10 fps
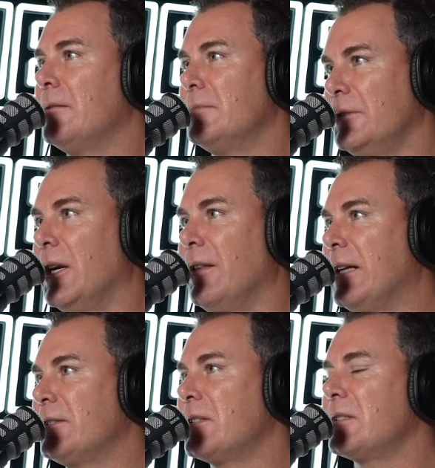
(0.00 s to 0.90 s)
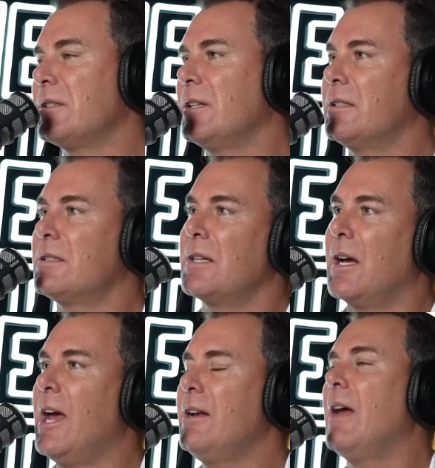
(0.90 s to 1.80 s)
that's
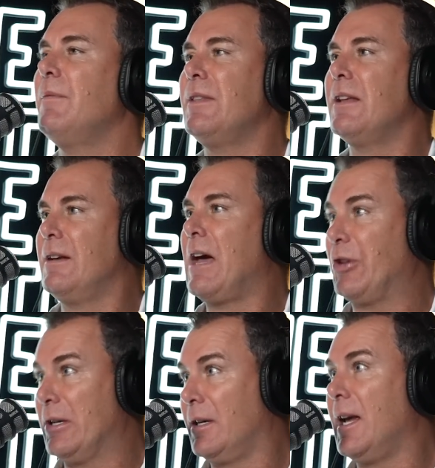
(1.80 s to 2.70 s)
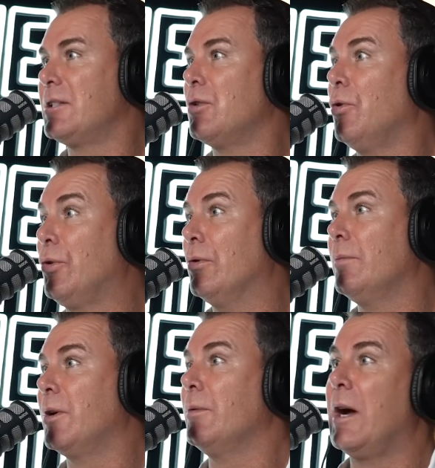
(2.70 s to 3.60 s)
and nothing against Hawthorn,
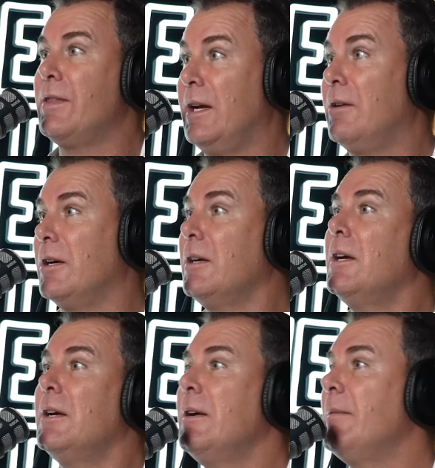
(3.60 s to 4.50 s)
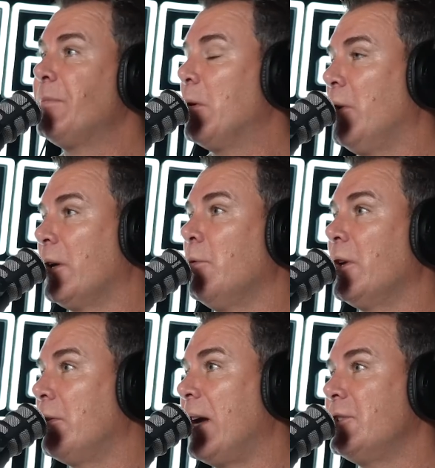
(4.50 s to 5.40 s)
by the way. They're what
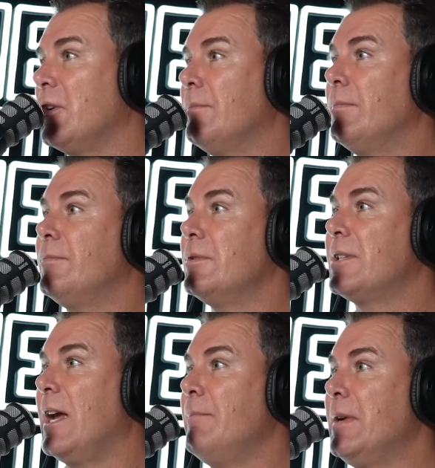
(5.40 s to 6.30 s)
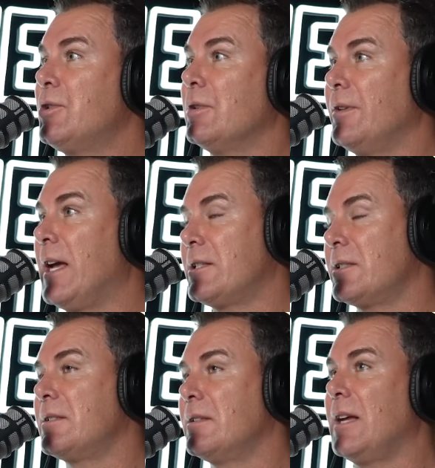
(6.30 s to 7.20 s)
a great job Sam Mitchell, and
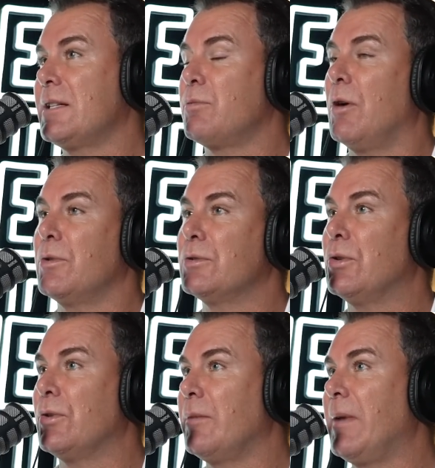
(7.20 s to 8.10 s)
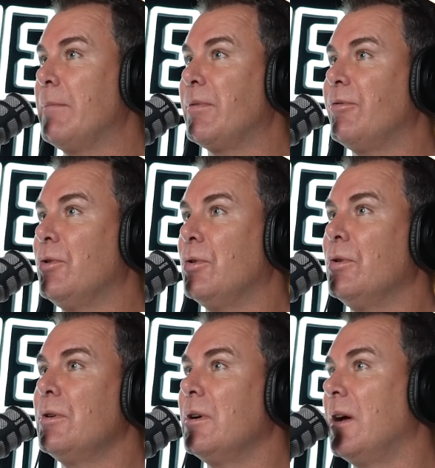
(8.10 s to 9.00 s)
that's what we were talking about
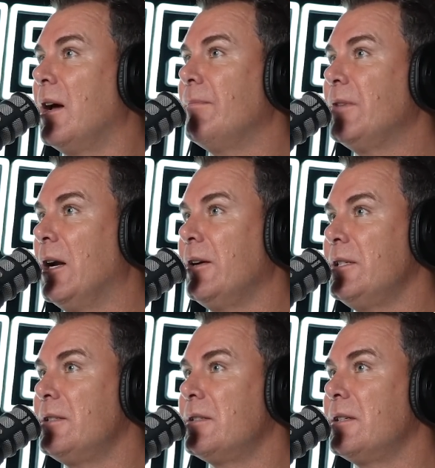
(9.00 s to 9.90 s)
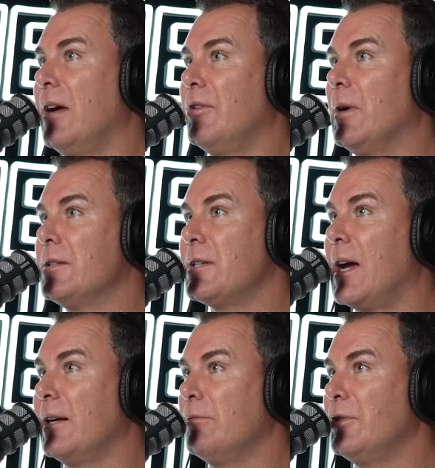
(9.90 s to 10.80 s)
before. Everyone's
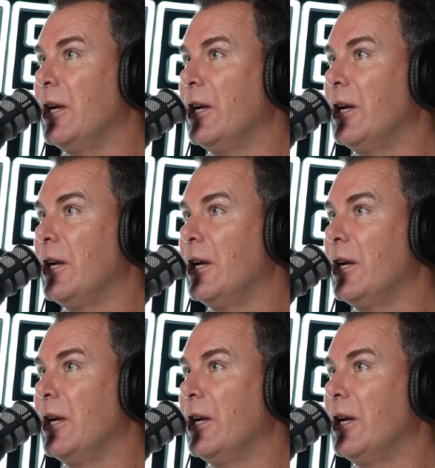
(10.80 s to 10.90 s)
saying